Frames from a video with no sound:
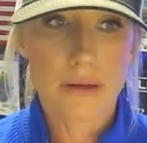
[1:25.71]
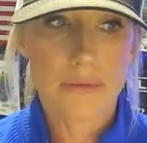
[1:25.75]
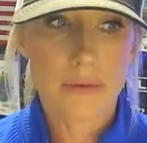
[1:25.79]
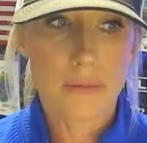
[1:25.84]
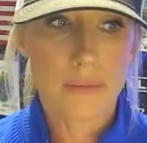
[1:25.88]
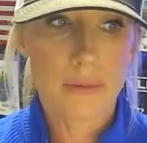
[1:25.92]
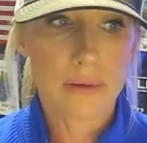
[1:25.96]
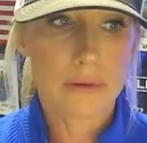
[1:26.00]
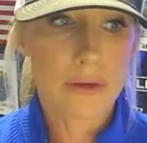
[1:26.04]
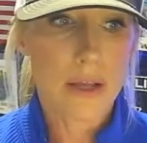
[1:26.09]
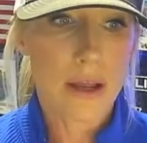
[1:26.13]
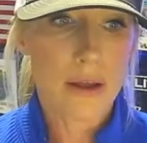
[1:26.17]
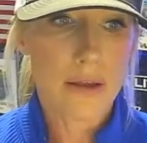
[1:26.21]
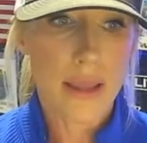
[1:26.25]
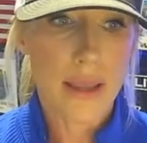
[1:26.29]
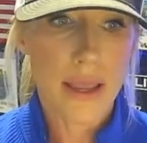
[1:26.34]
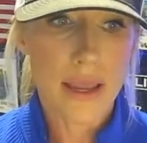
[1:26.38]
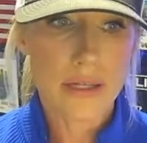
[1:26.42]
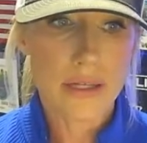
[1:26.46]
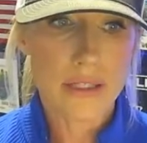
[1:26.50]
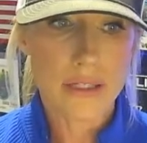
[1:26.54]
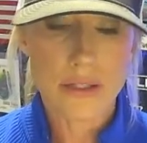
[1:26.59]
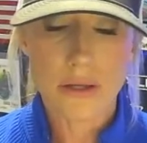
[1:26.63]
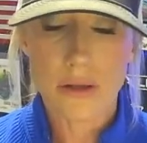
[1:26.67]
From a young
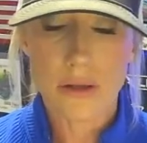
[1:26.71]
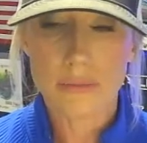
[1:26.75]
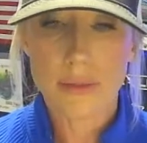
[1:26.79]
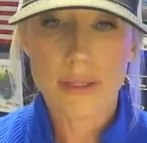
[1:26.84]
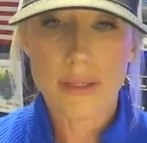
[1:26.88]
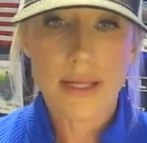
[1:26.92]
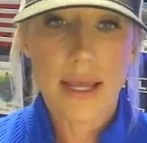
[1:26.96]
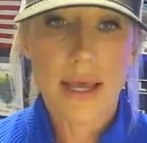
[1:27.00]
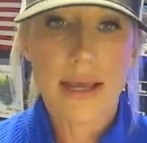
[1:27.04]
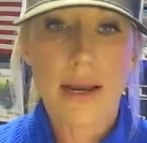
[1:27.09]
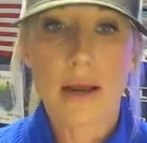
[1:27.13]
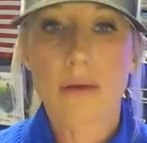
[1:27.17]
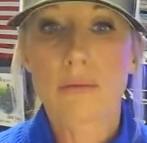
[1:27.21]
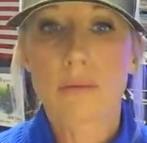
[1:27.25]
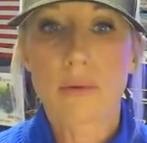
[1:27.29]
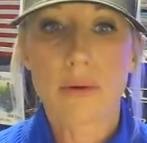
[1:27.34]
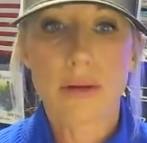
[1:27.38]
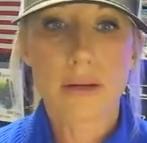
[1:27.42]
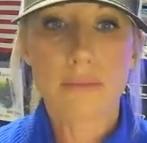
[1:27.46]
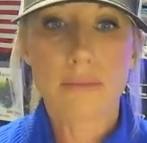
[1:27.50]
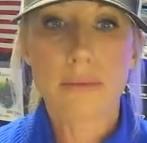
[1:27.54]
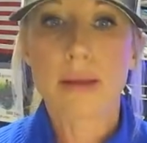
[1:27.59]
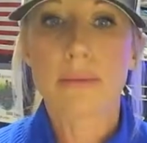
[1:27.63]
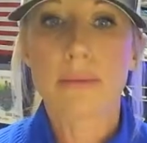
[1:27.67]
age, I told my dad I
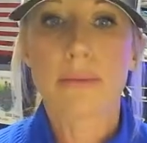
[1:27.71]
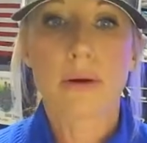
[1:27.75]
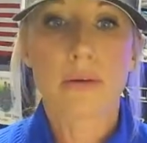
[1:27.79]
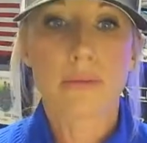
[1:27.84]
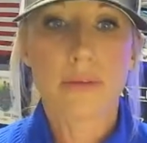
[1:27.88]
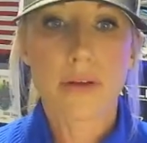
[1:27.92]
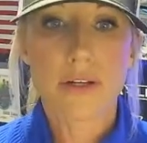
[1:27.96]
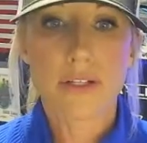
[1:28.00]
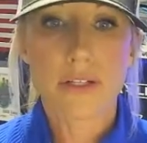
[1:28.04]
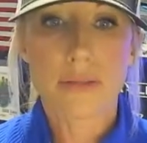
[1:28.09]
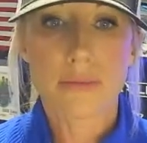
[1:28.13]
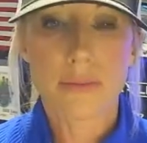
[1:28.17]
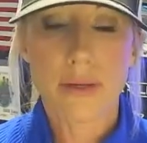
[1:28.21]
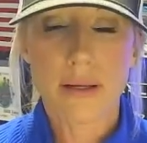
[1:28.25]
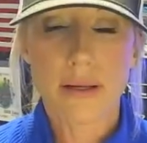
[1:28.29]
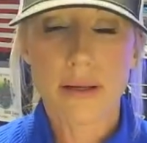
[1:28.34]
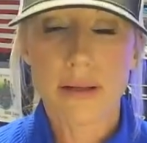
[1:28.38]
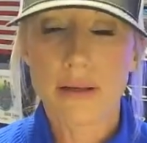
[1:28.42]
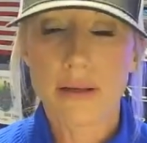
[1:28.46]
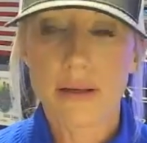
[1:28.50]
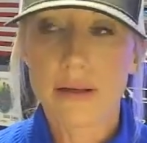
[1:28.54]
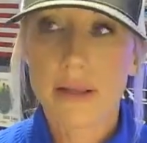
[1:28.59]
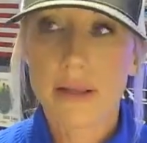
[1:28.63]
wanted to be a pro fisherman. And,